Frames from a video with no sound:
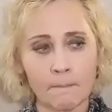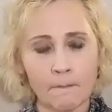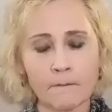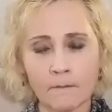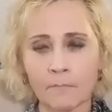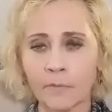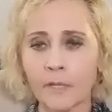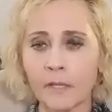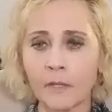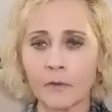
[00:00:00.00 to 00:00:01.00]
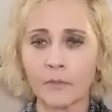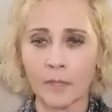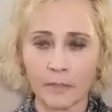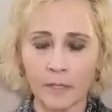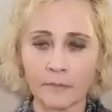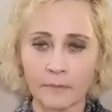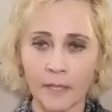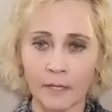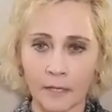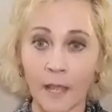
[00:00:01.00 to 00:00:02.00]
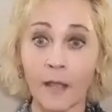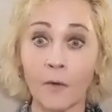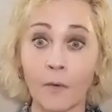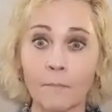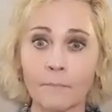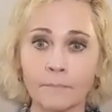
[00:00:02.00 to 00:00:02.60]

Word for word: there's something here that, that, that could help